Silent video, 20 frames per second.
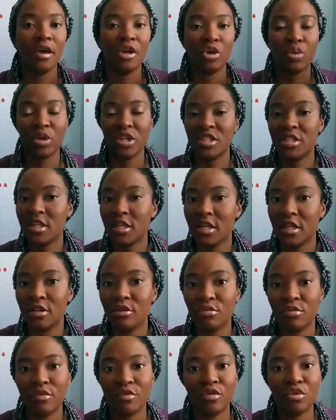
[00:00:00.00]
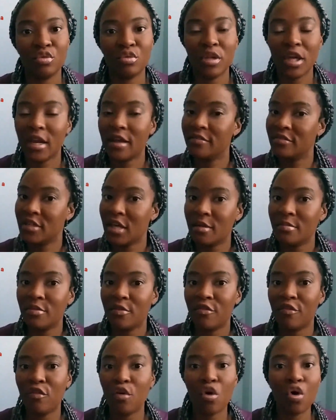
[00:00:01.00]
You want to see another review that I've done
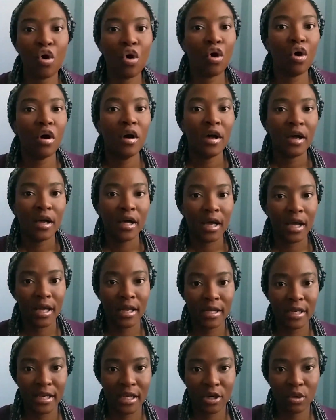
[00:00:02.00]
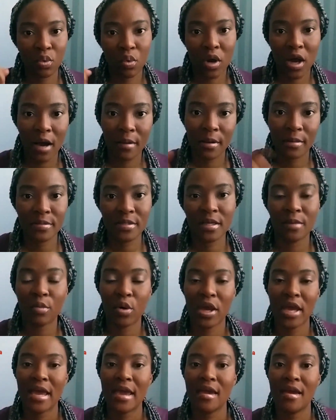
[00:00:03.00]
before, a link will come up
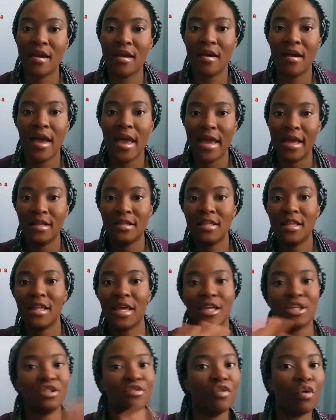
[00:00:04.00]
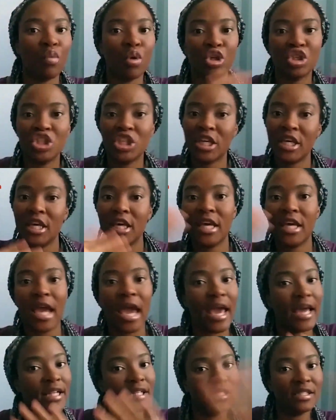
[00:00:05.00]
somewhere here. And thanks for watching,
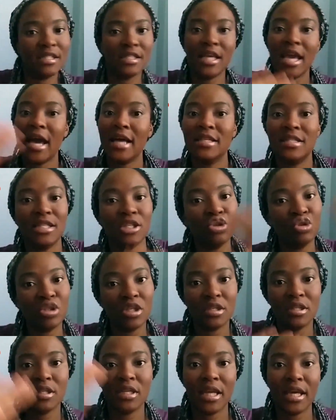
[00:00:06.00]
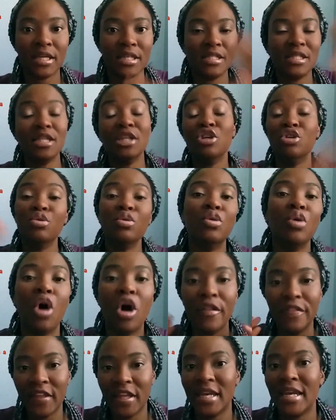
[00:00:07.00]
and yeah, see you
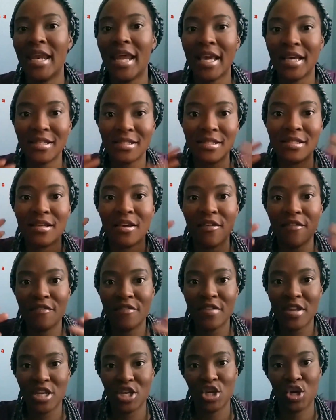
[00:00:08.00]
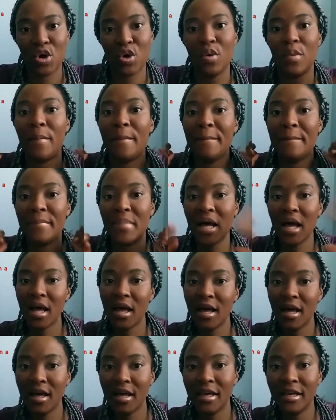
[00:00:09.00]
on the next video.
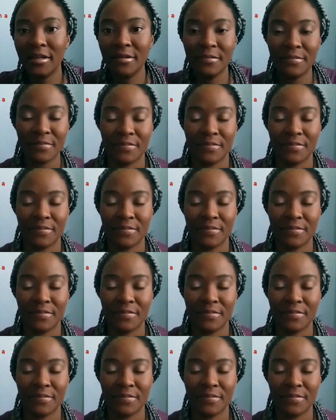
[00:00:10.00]
Bye.